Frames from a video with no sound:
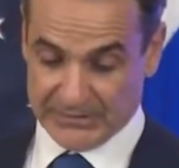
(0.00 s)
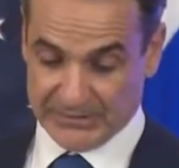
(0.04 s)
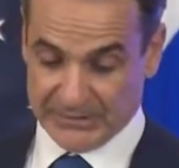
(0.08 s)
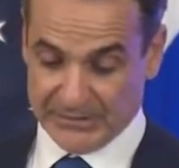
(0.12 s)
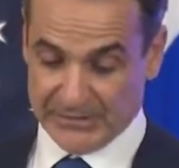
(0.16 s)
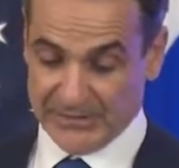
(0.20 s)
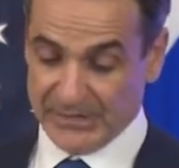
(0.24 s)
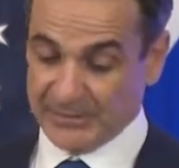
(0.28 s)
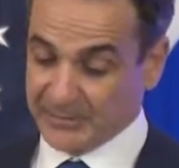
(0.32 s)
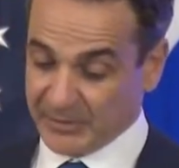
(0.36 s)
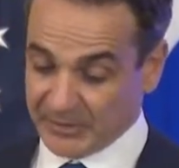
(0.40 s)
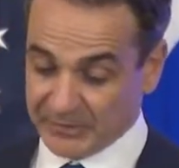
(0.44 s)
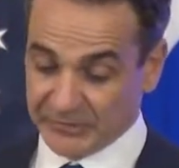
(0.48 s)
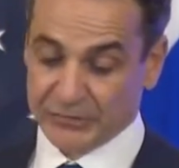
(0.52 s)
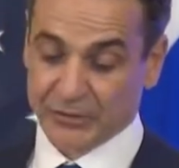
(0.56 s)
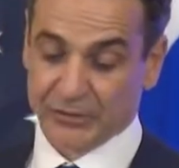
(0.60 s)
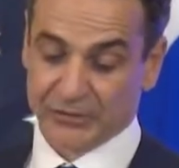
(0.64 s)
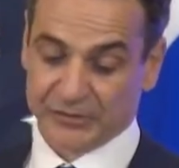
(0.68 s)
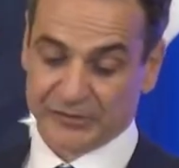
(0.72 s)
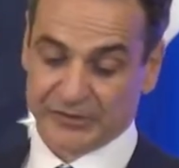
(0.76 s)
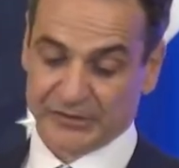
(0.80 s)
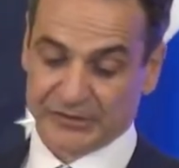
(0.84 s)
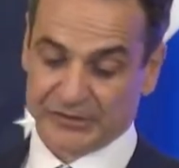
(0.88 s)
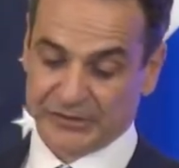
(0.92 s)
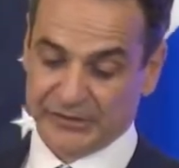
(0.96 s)
They must not
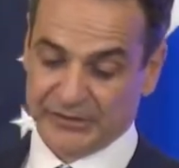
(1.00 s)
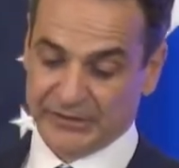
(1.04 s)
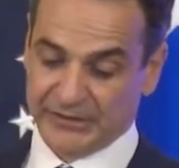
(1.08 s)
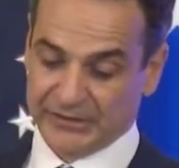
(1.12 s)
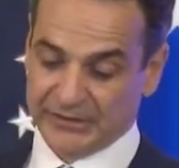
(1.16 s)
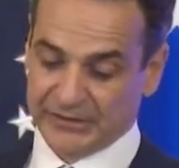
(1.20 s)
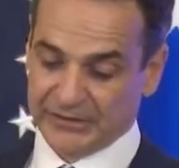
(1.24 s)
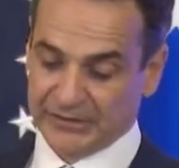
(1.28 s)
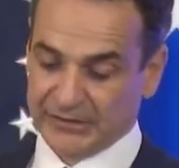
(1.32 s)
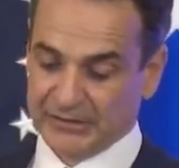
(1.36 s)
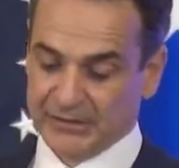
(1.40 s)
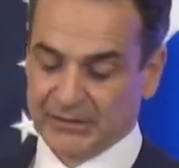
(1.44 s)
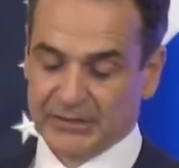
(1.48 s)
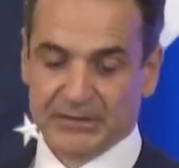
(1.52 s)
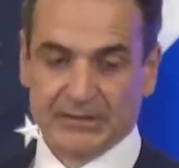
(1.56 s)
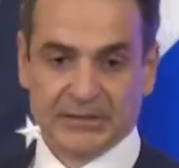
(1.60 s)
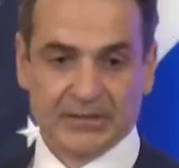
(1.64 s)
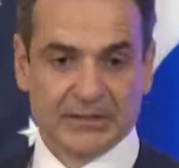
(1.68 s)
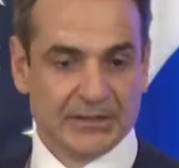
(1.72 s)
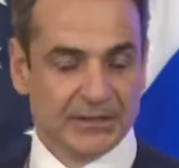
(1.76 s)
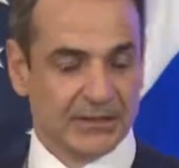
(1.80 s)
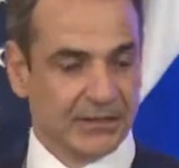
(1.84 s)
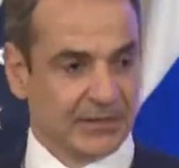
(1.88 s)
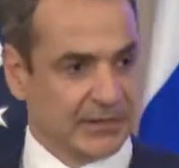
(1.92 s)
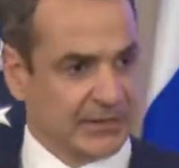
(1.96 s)
succeed.
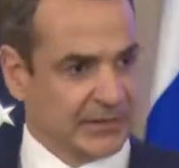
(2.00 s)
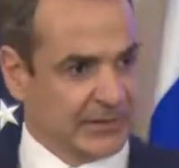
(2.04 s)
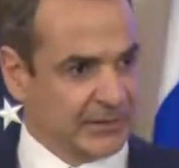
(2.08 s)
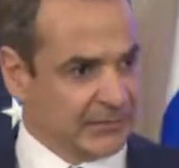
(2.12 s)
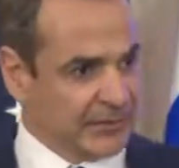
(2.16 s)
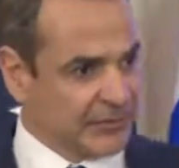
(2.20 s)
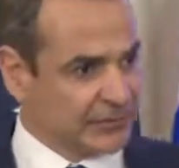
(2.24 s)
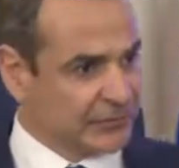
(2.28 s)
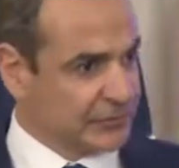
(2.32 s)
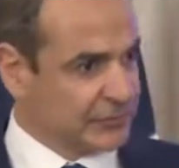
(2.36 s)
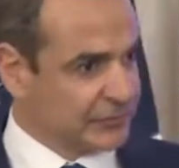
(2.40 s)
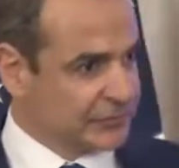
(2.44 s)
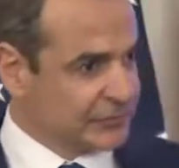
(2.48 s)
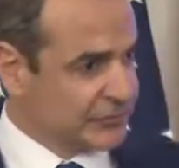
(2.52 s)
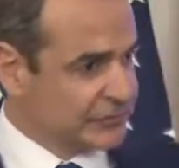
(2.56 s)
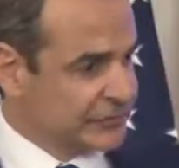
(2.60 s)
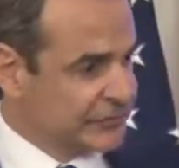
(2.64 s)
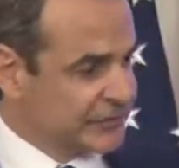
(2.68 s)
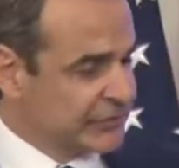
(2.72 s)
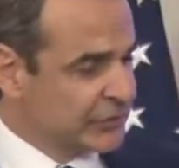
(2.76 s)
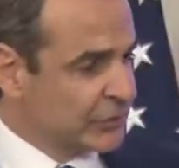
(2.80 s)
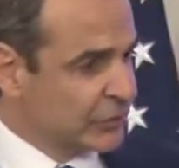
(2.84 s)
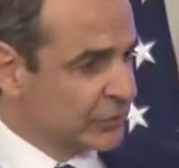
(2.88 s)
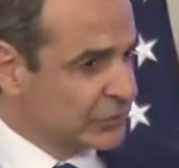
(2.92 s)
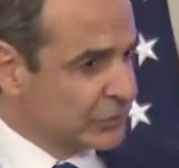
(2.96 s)
And they must not
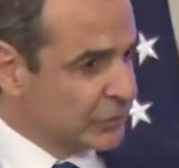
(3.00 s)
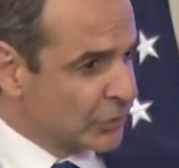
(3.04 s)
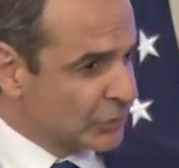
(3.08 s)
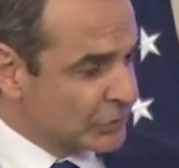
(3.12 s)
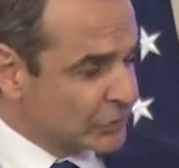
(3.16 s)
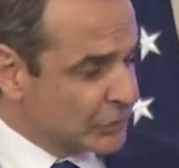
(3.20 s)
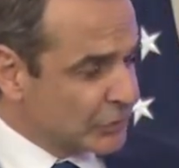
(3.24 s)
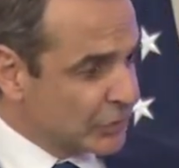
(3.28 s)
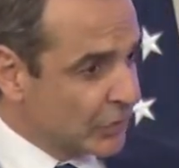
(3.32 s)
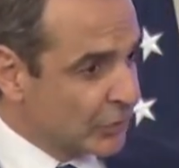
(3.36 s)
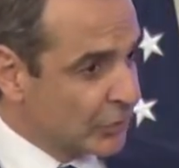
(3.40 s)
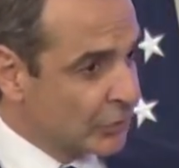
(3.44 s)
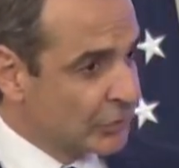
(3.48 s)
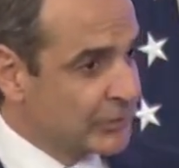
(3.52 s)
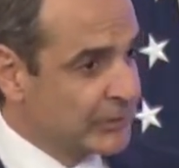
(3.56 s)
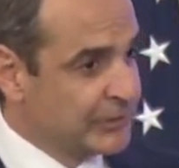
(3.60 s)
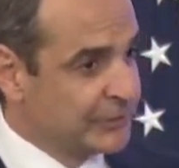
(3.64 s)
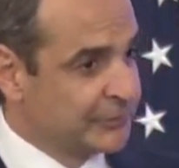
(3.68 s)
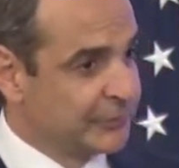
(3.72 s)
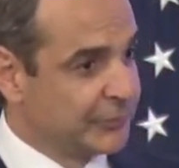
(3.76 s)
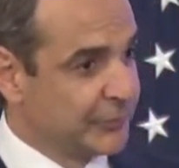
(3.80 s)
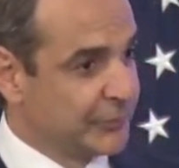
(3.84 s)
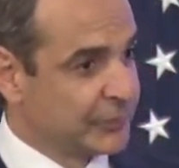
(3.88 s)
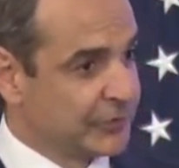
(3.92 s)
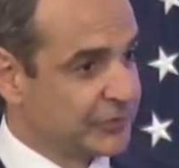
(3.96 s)
succeed not only
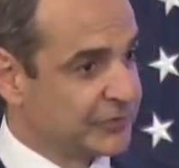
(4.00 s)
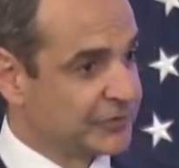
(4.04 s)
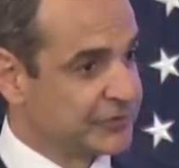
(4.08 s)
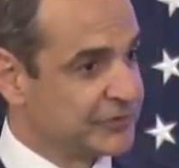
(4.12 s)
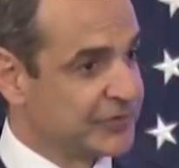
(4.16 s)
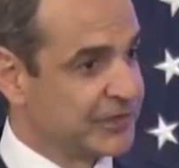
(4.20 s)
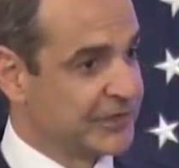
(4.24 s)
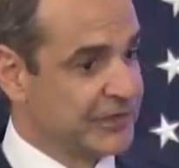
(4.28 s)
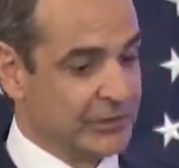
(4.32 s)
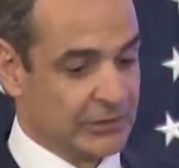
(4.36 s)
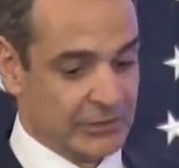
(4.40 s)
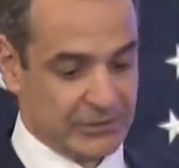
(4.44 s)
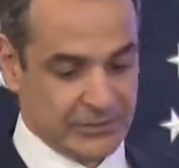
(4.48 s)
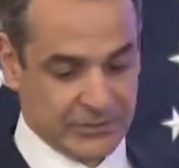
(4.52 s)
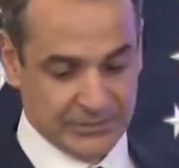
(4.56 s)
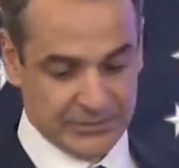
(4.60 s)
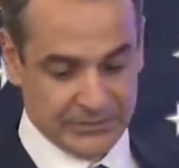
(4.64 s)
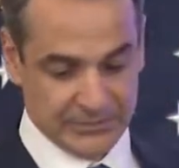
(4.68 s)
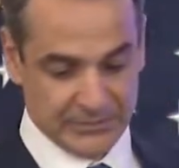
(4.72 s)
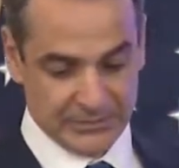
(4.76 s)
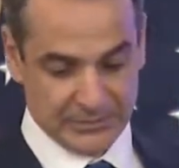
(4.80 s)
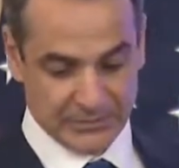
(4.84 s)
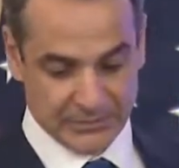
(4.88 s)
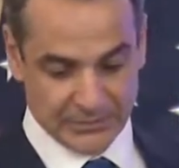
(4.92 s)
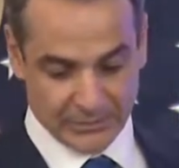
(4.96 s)
for the sake
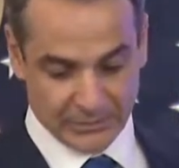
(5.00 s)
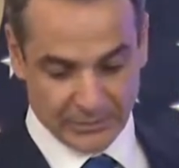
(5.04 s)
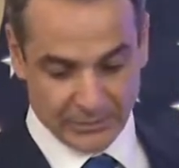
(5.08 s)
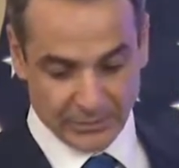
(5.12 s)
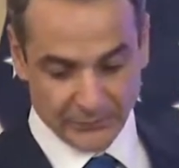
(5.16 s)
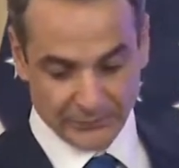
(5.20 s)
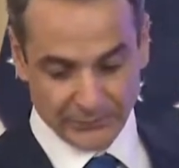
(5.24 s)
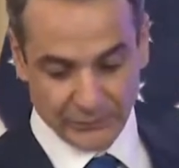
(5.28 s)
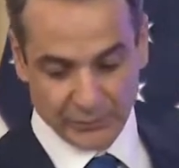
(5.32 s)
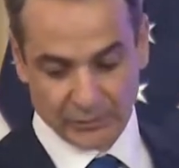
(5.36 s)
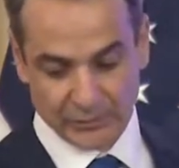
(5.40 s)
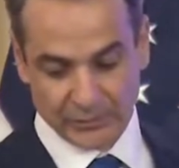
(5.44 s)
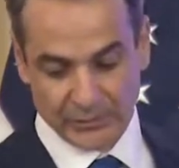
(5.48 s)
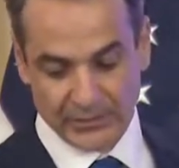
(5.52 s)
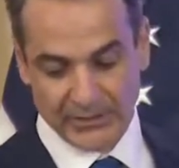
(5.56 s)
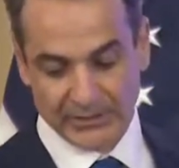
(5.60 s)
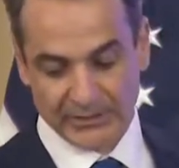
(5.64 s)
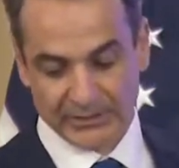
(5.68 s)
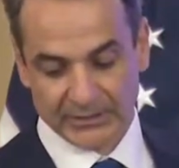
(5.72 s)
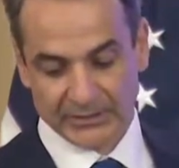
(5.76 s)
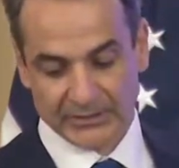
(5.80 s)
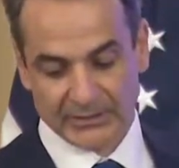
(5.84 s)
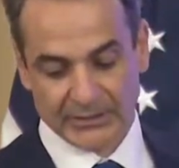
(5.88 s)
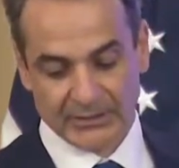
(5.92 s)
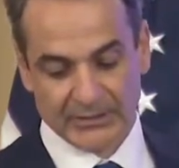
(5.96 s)
of
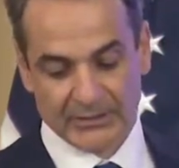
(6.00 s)
Ukraine,